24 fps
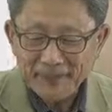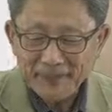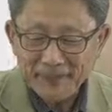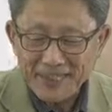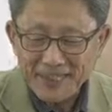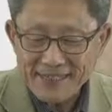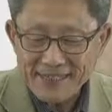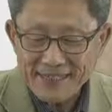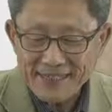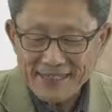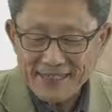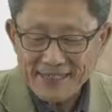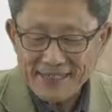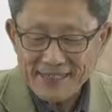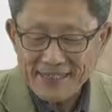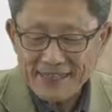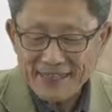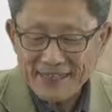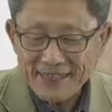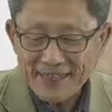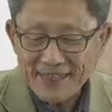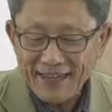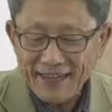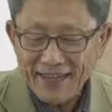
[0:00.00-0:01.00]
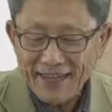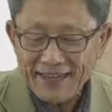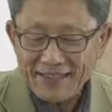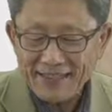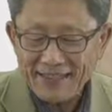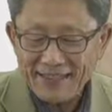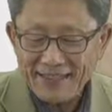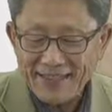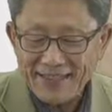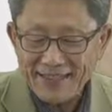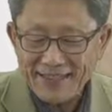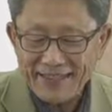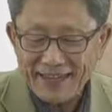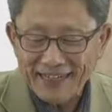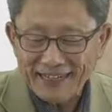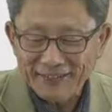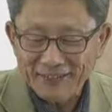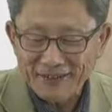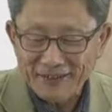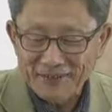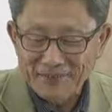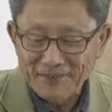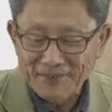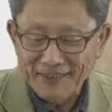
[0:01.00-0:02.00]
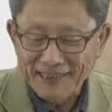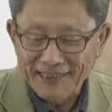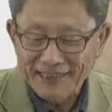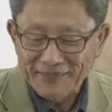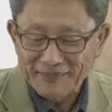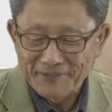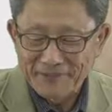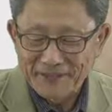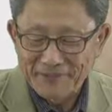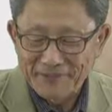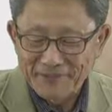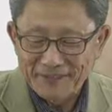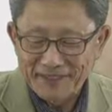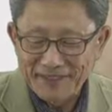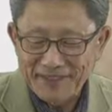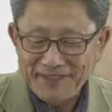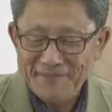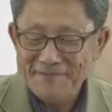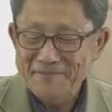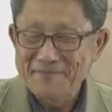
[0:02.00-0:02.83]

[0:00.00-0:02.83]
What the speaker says: it still has this kind of minimum, okay?